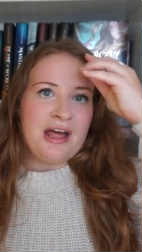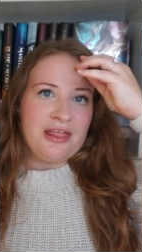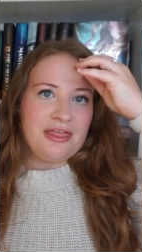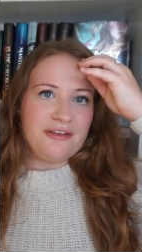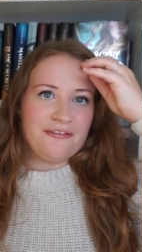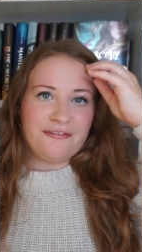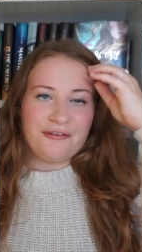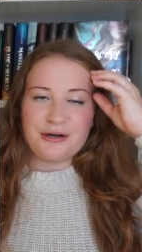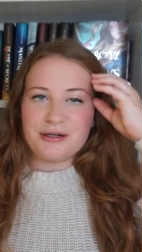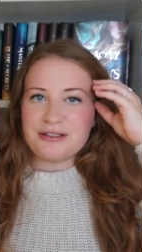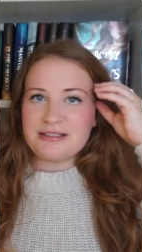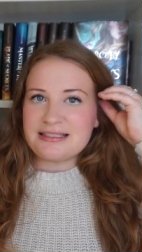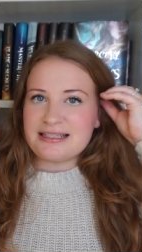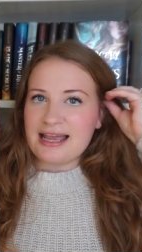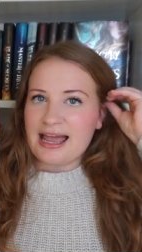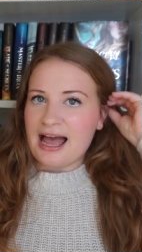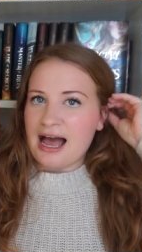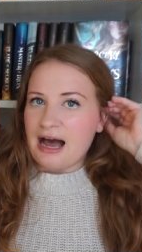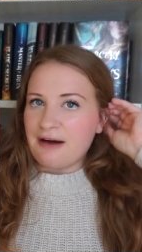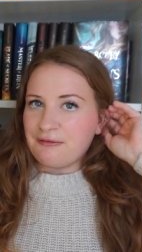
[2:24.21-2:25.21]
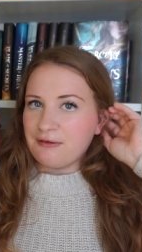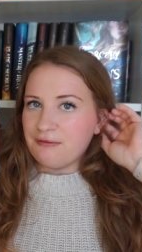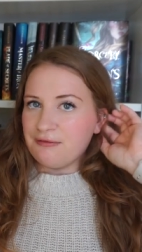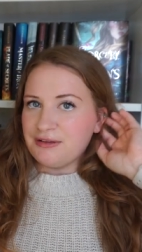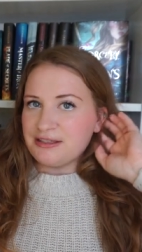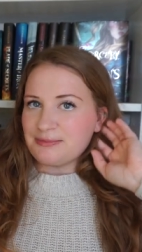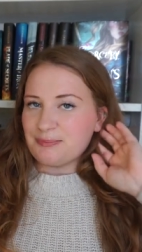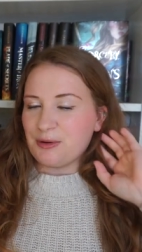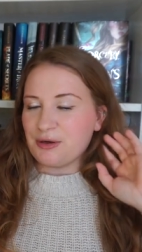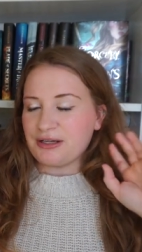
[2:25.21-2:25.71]
The first half of
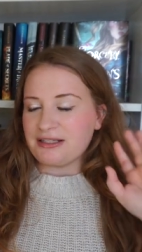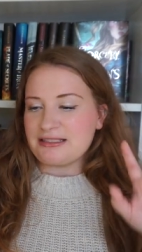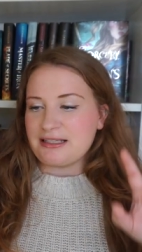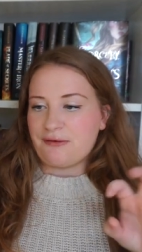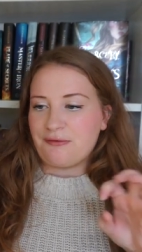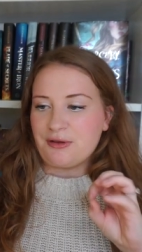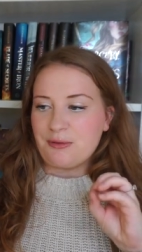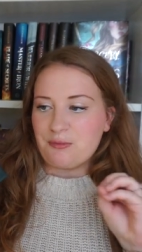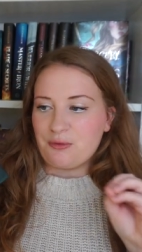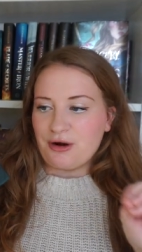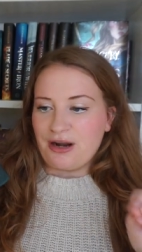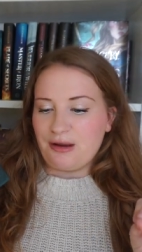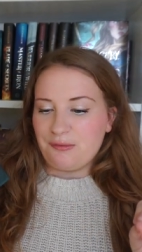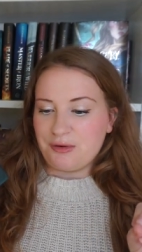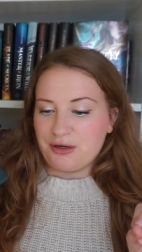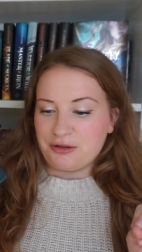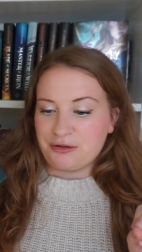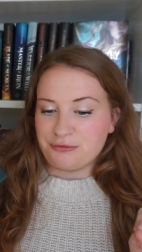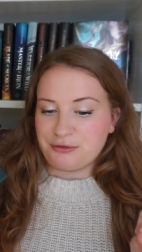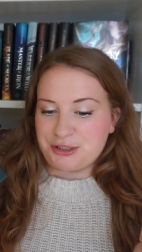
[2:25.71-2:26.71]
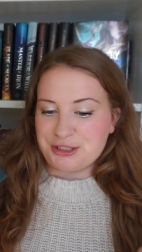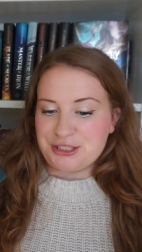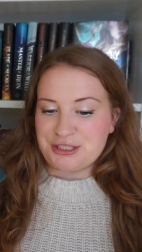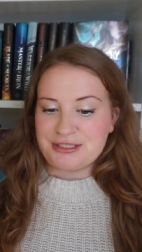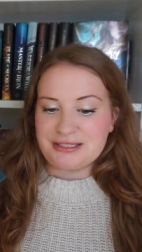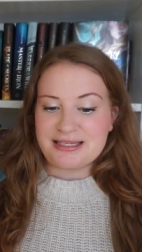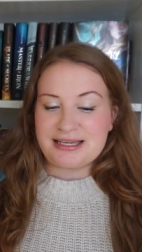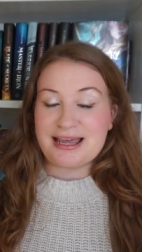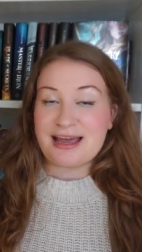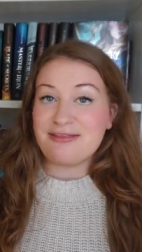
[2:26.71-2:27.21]
this book is definitely more heavy on the
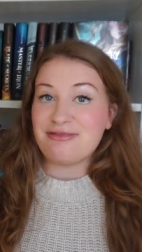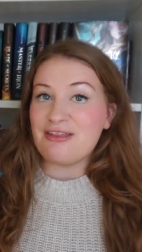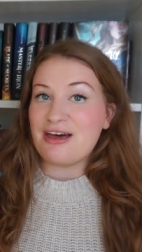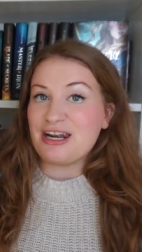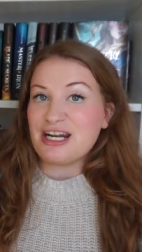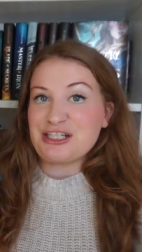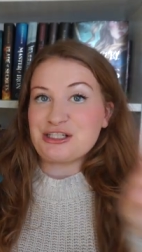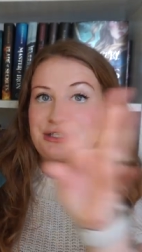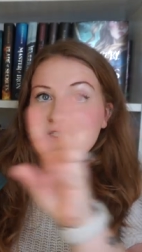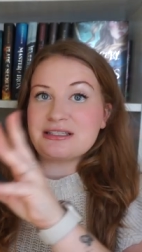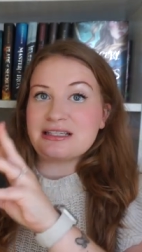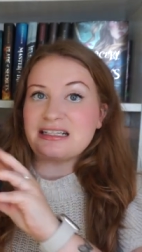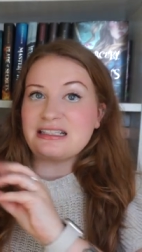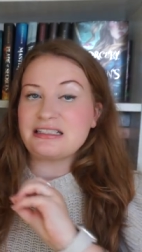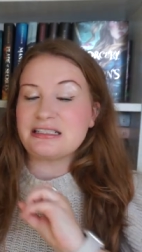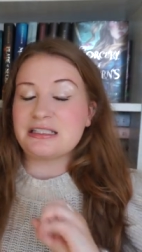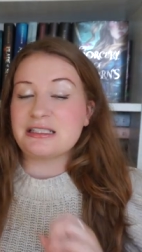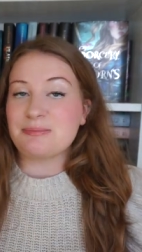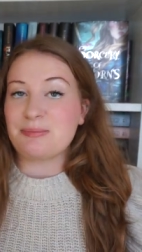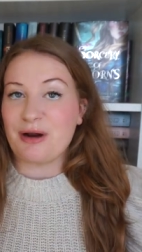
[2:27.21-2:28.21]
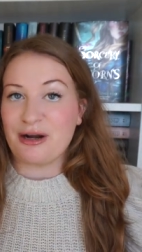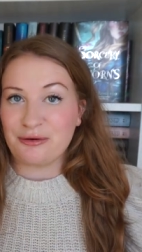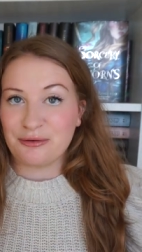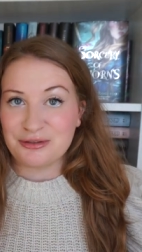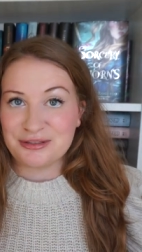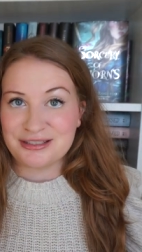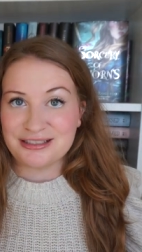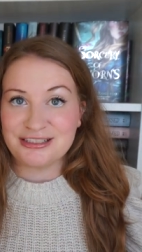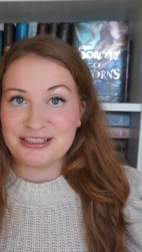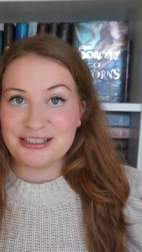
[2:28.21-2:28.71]
Regency, and then it just
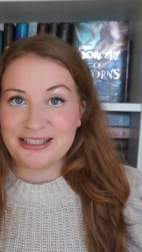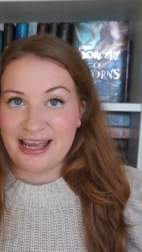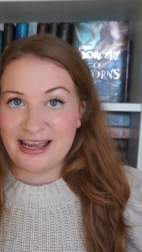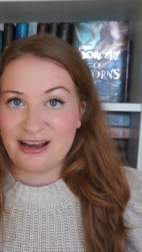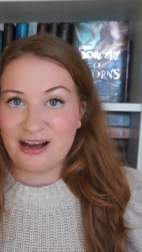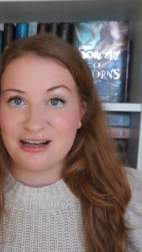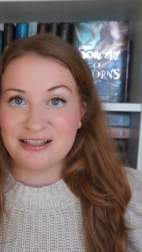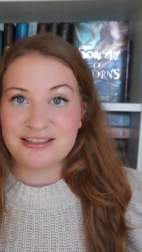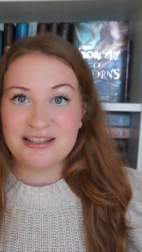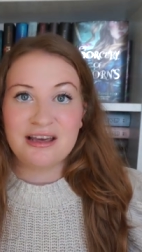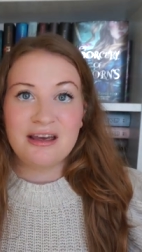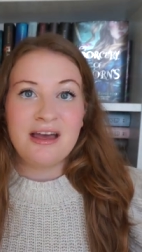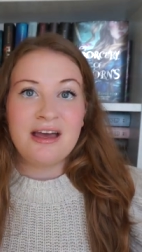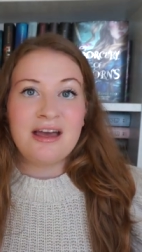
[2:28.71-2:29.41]
spirals into chaos.